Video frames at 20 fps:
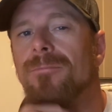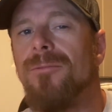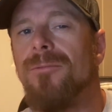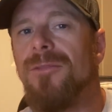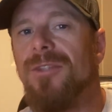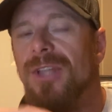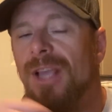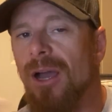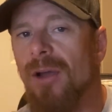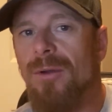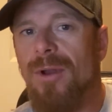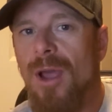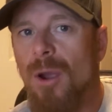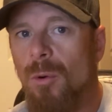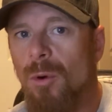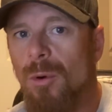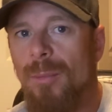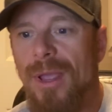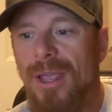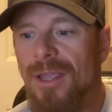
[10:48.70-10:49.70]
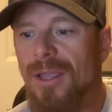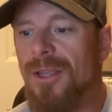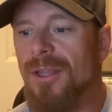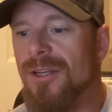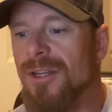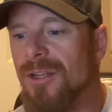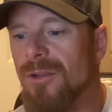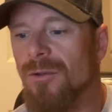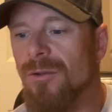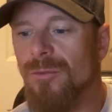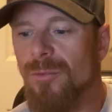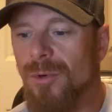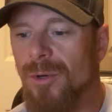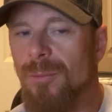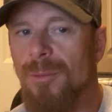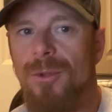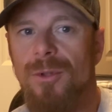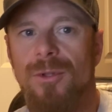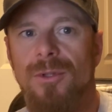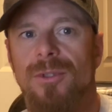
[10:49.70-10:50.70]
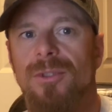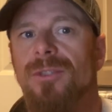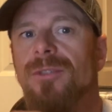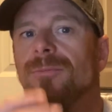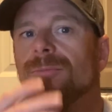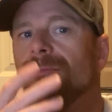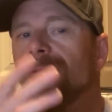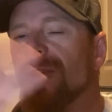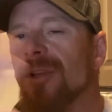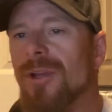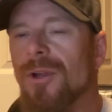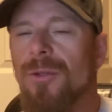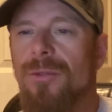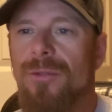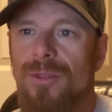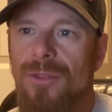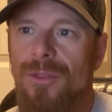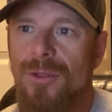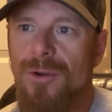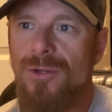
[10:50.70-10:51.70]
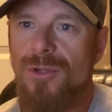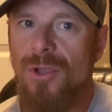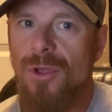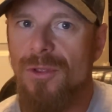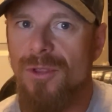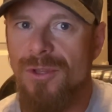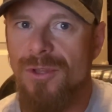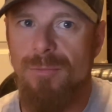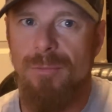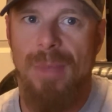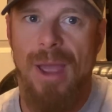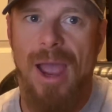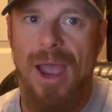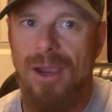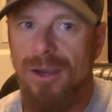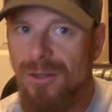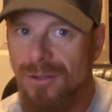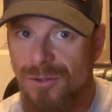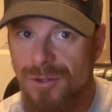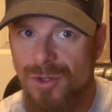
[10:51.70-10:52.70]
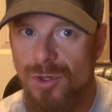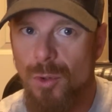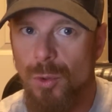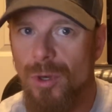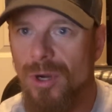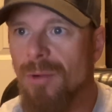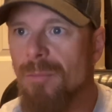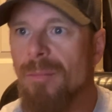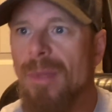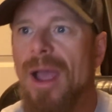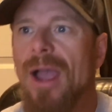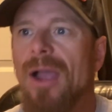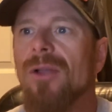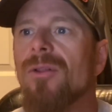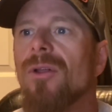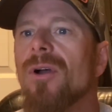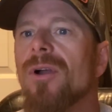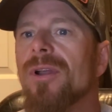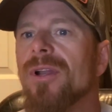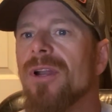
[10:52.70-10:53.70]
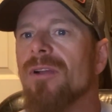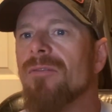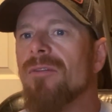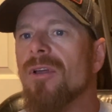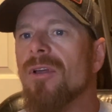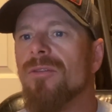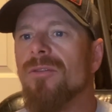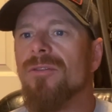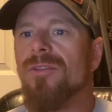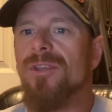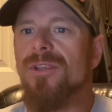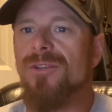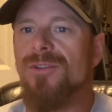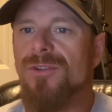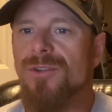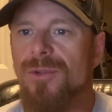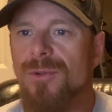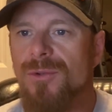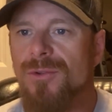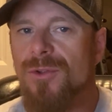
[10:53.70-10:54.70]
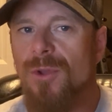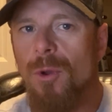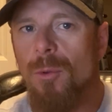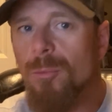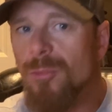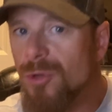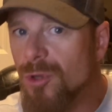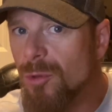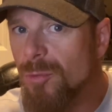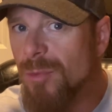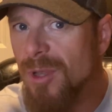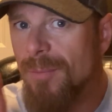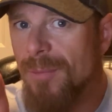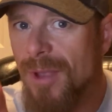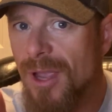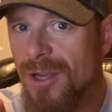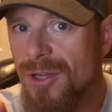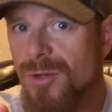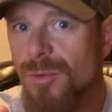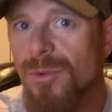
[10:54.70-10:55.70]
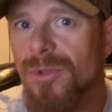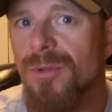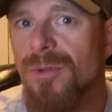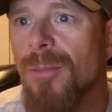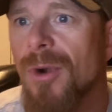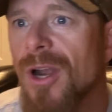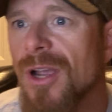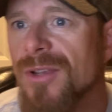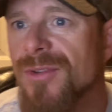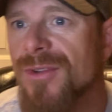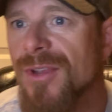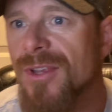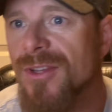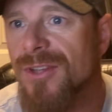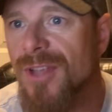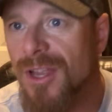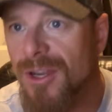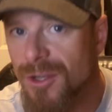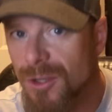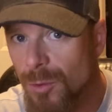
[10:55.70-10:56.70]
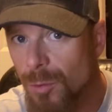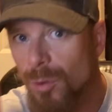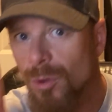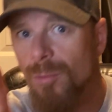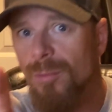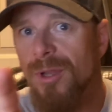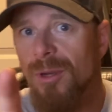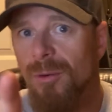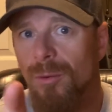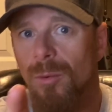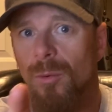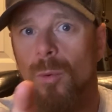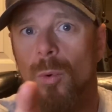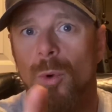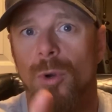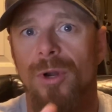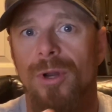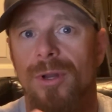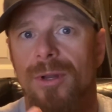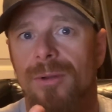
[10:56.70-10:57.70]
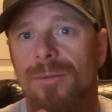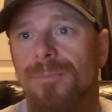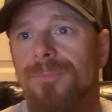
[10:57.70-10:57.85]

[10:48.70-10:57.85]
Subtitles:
yeah, now we're making a deal with Ripple, and there's all this backstory and backlog and other things too. So do be patient with the process, and you will be rewarded.